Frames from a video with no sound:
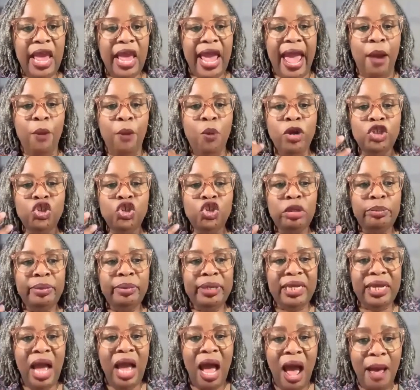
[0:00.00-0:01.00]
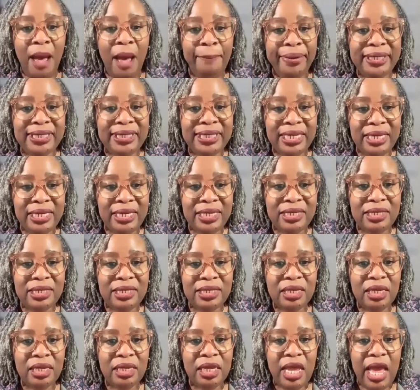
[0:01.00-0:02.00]
I want you to be competent.
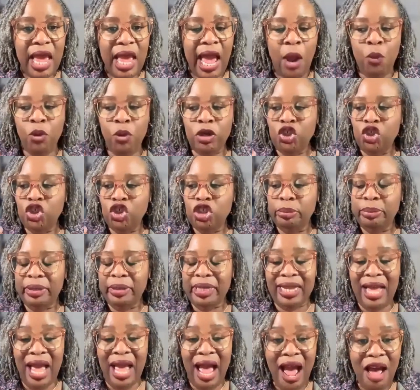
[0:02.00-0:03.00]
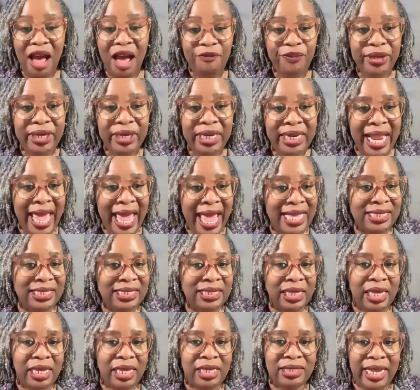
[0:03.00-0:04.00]
I want you to be confident as
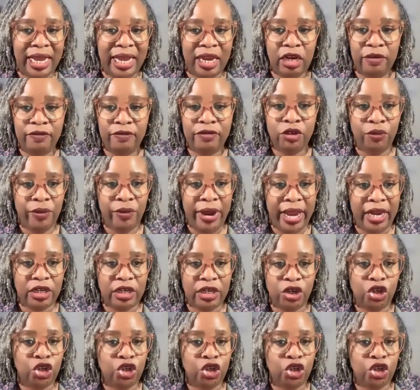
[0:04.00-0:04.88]
the executive director.